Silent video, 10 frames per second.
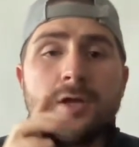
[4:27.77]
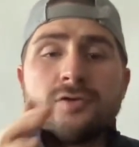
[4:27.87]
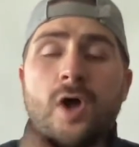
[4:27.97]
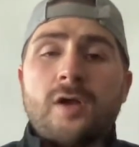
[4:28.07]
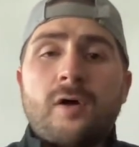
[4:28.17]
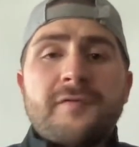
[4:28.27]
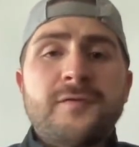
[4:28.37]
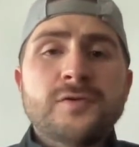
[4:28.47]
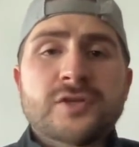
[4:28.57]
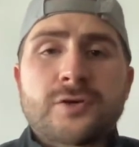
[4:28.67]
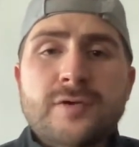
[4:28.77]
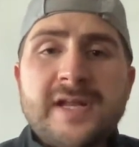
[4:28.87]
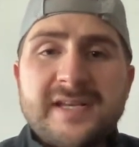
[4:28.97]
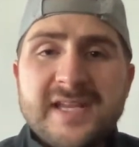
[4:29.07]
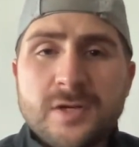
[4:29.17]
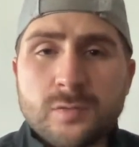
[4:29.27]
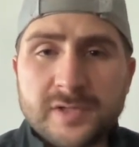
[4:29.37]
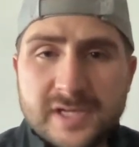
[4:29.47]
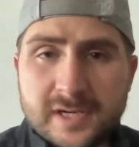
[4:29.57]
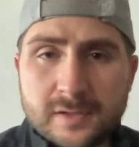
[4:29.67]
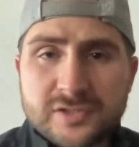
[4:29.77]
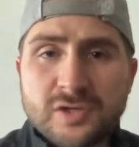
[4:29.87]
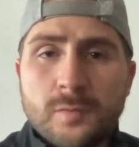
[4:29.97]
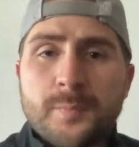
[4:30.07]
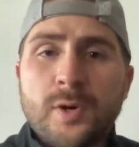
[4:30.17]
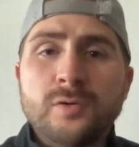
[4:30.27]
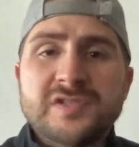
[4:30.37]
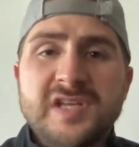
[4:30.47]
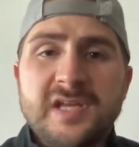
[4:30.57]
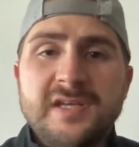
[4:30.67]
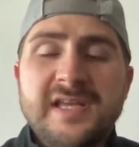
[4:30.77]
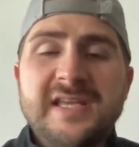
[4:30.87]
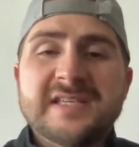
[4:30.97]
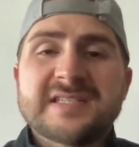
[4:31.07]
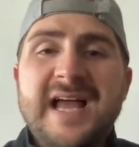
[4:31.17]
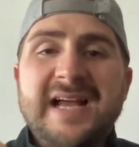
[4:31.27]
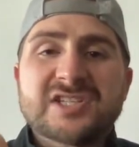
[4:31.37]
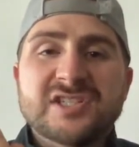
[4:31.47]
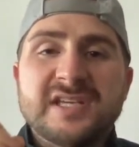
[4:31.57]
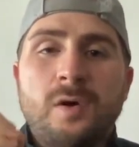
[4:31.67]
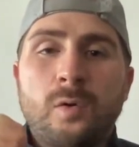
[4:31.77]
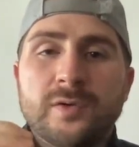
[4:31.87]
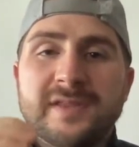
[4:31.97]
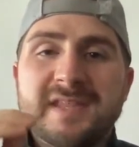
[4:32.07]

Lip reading: not all foods are created equally here. So protein is actually holding